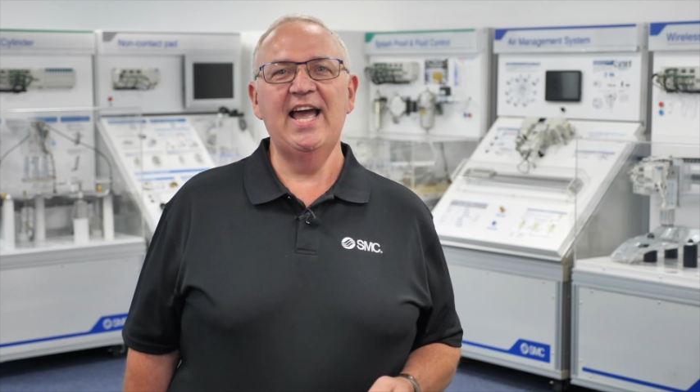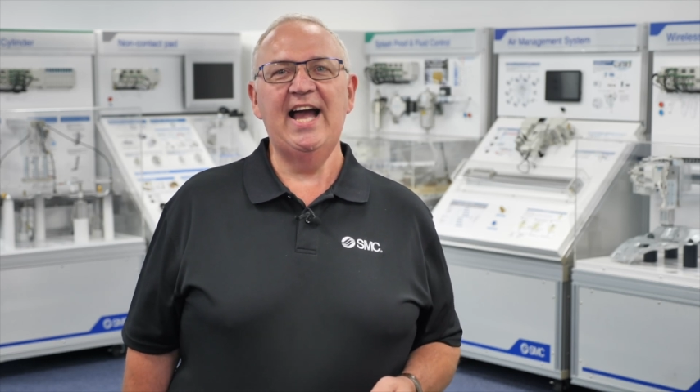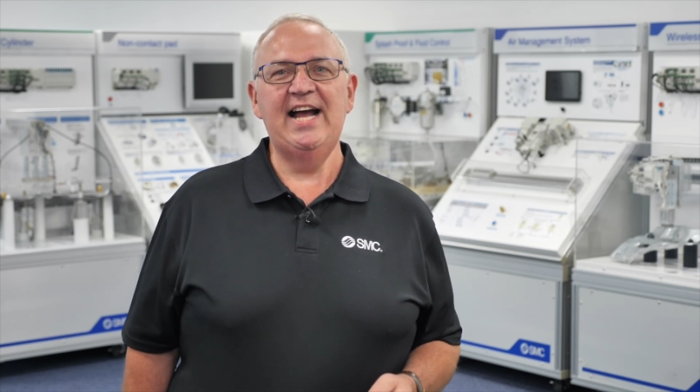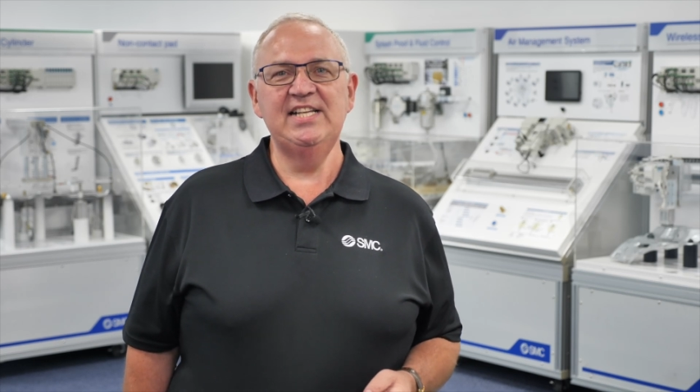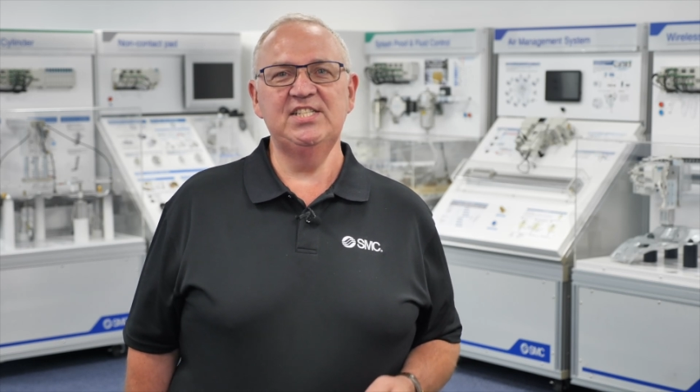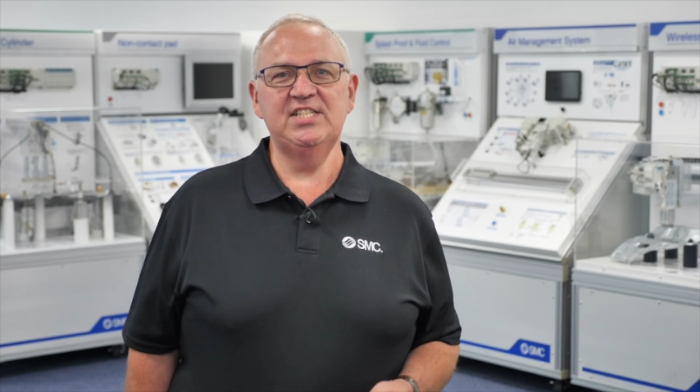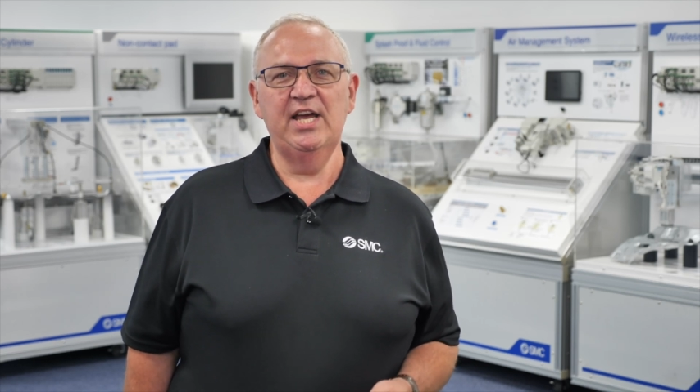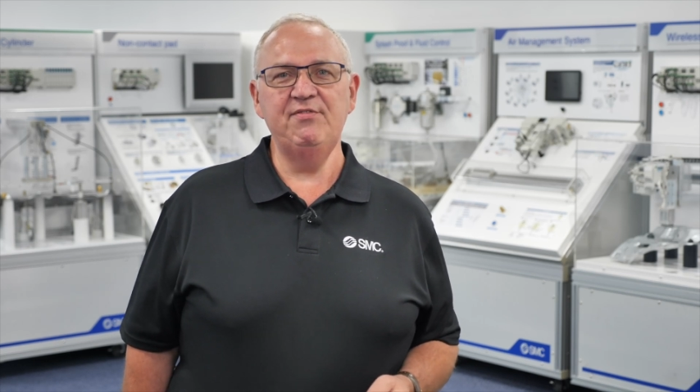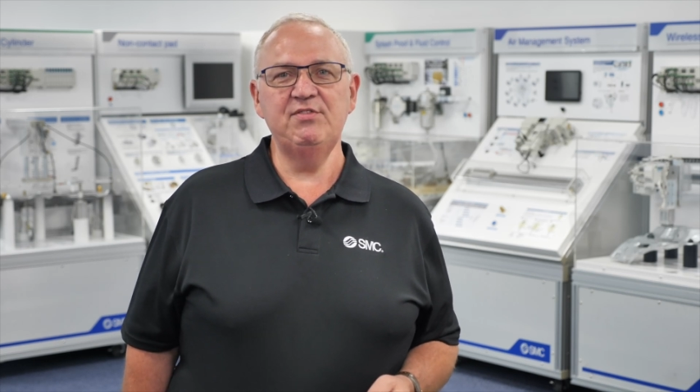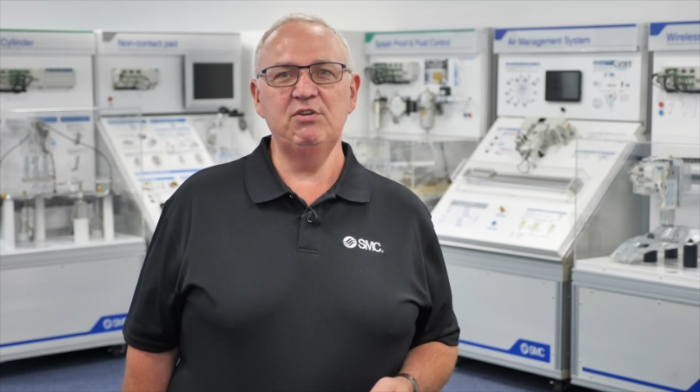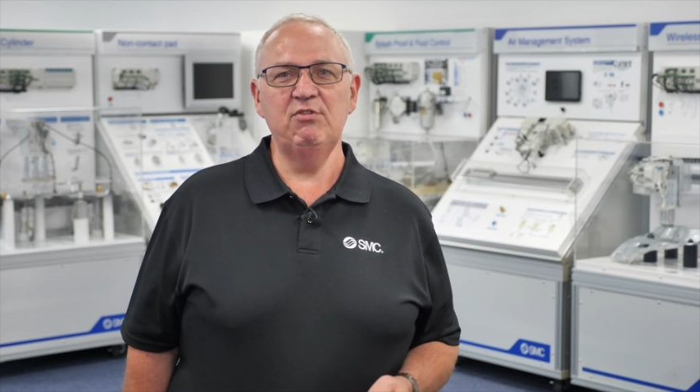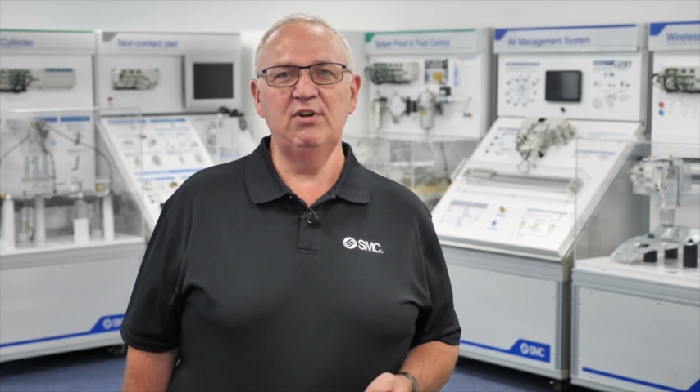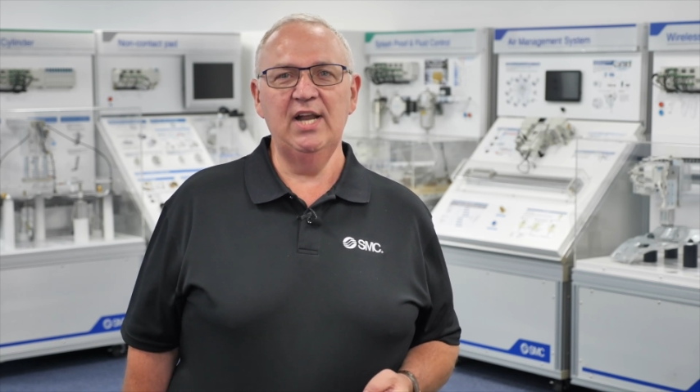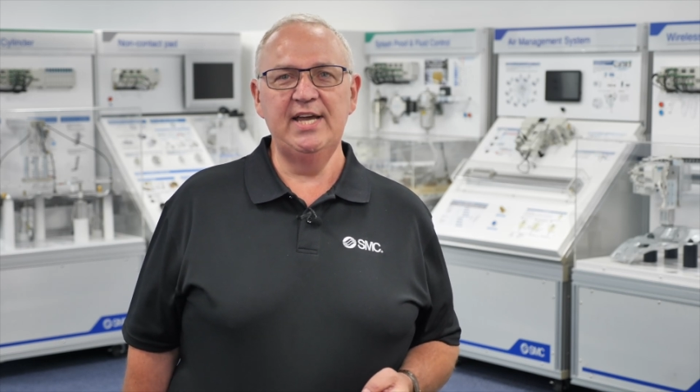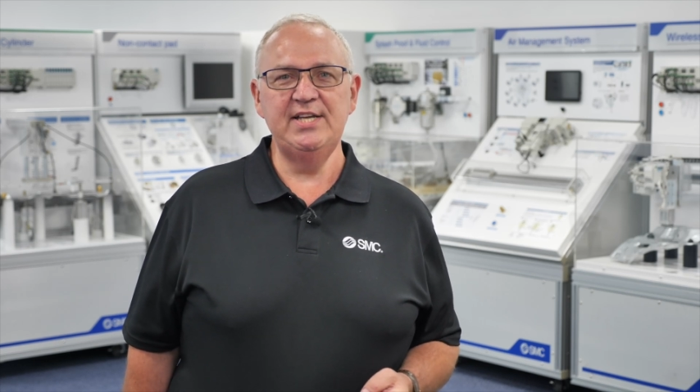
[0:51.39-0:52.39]
and
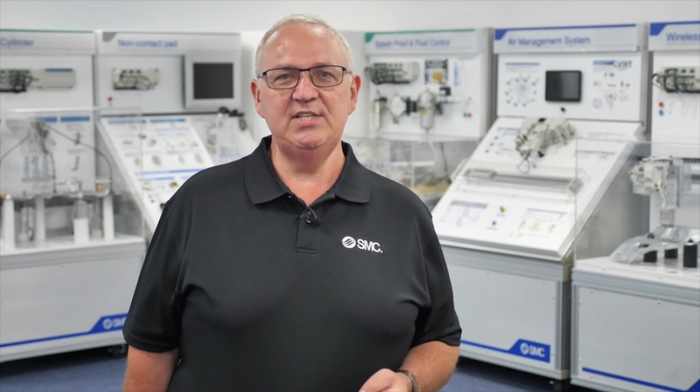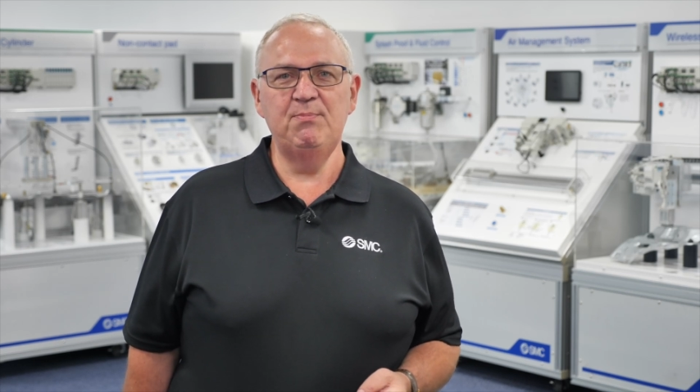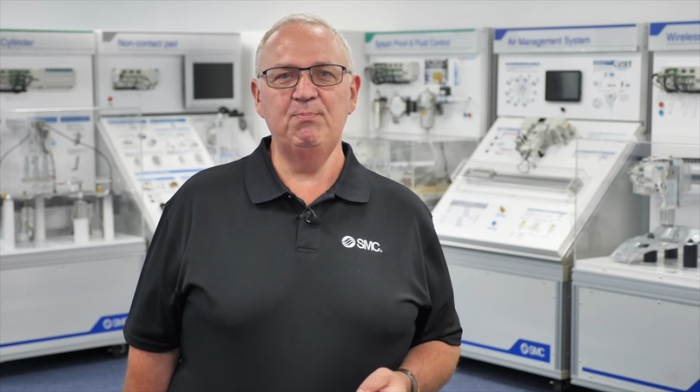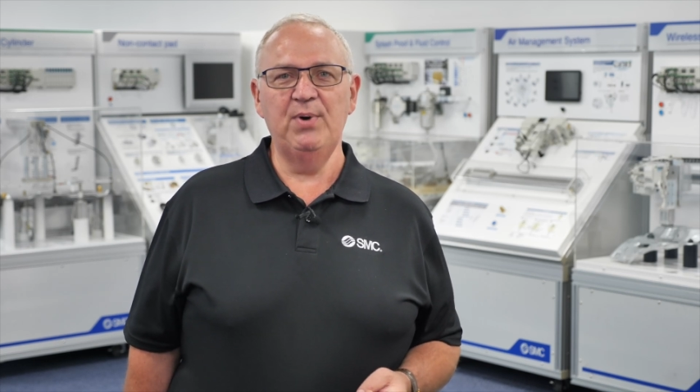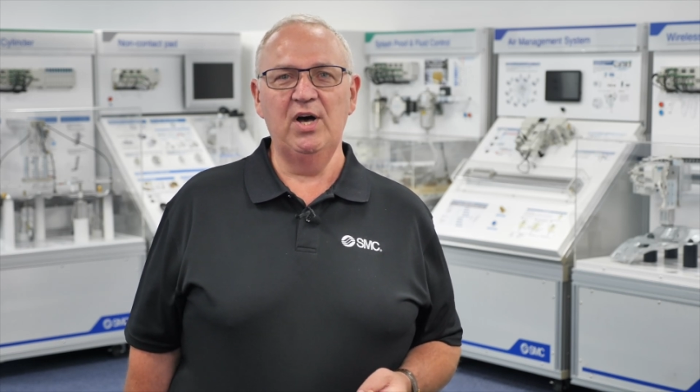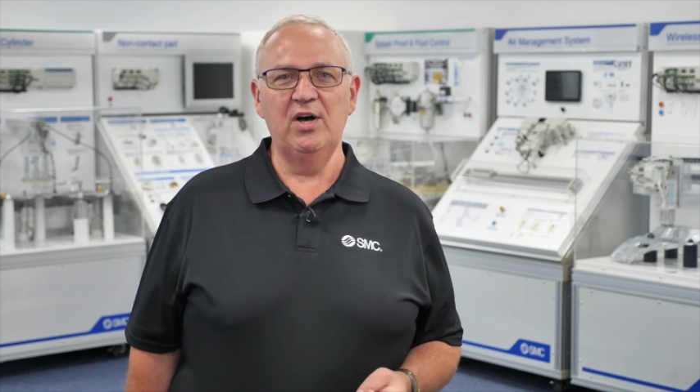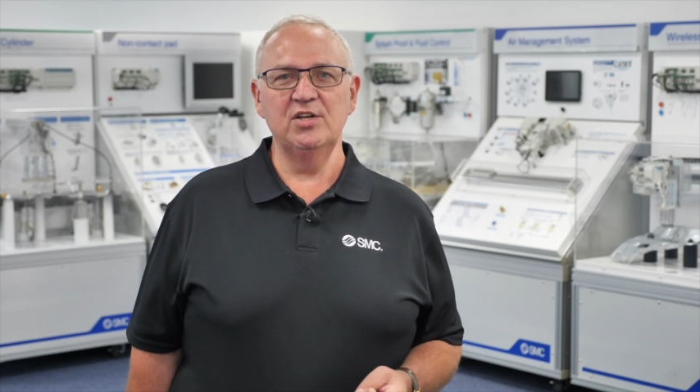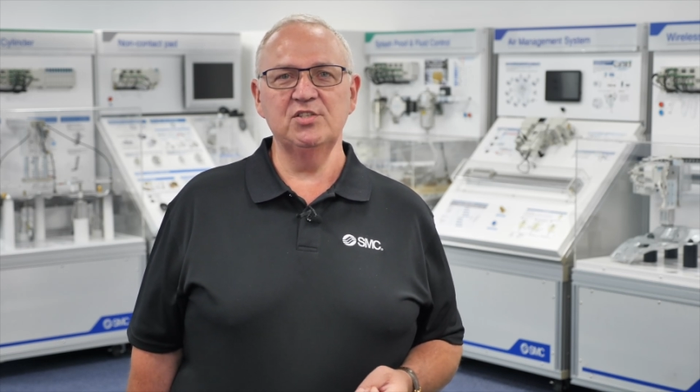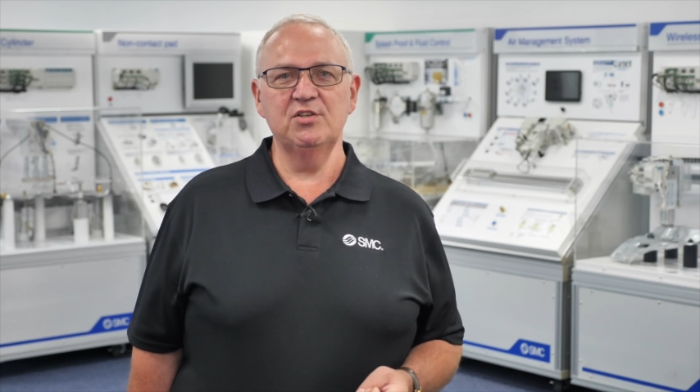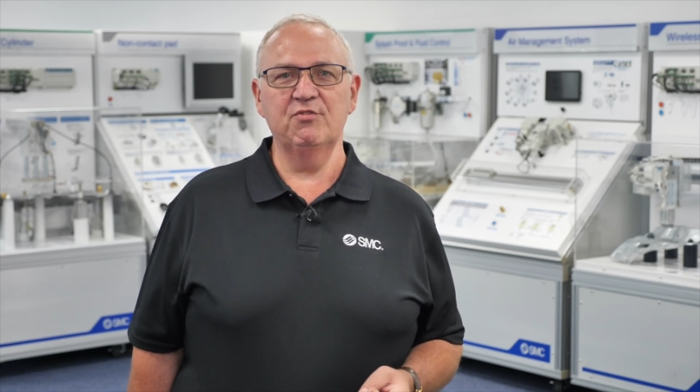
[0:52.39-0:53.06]
safety-related parts